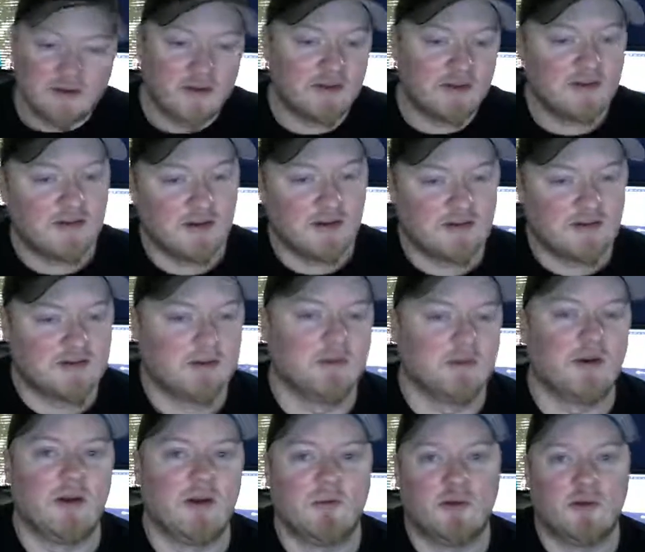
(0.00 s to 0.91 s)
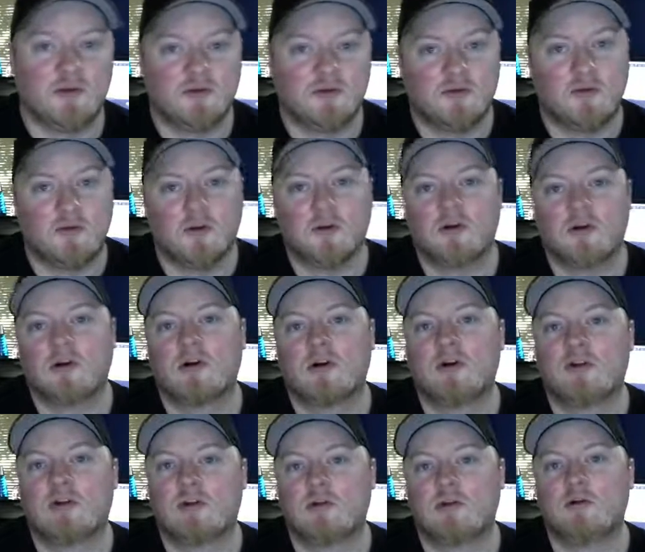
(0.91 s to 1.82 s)
that's something I built for
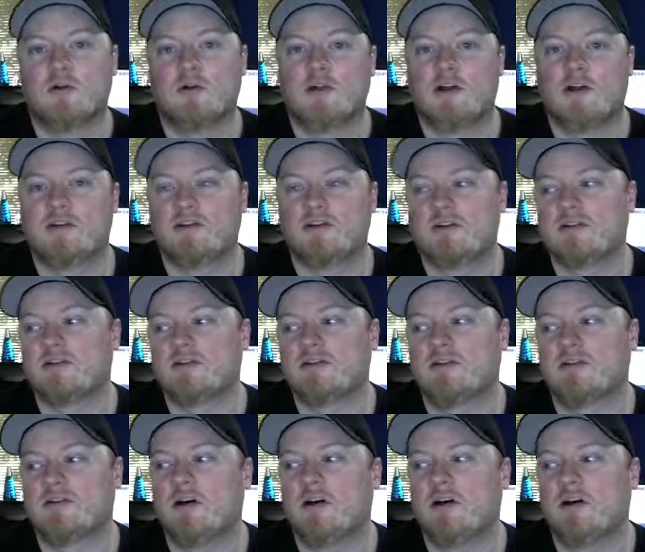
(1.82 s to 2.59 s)
Ethereal Legends.